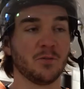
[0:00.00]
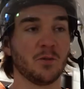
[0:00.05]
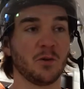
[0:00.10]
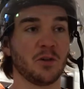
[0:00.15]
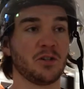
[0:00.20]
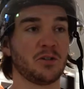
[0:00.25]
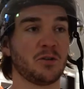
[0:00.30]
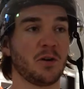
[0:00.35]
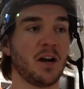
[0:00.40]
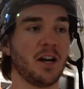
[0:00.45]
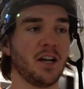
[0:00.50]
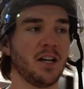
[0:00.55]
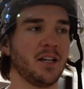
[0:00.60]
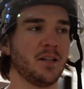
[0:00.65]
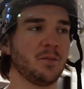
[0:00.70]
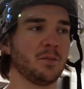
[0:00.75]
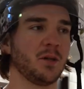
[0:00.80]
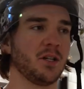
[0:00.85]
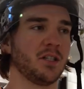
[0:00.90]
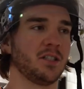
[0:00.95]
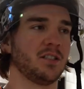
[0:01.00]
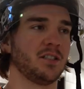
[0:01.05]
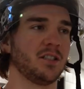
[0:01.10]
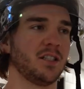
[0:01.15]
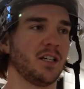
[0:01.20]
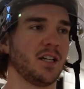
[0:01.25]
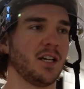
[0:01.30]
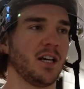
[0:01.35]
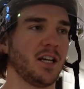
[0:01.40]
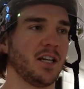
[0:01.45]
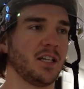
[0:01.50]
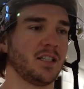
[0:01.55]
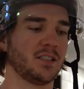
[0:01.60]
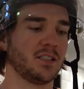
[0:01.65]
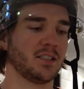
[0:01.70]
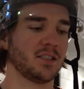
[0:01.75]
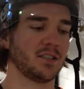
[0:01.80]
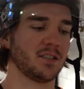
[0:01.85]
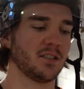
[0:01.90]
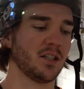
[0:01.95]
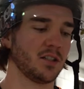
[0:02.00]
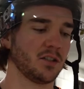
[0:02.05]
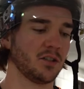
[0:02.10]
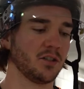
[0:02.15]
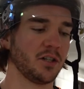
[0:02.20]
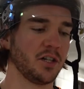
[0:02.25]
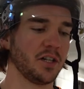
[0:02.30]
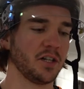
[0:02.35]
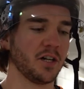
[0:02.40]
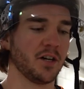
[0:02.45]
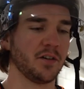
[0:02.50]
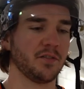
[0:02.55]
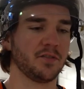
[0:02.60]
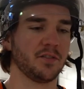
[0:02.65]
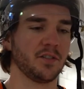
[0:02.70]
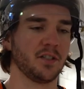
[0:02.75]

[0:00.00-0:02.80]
We're trying, but I guess it's not good enough.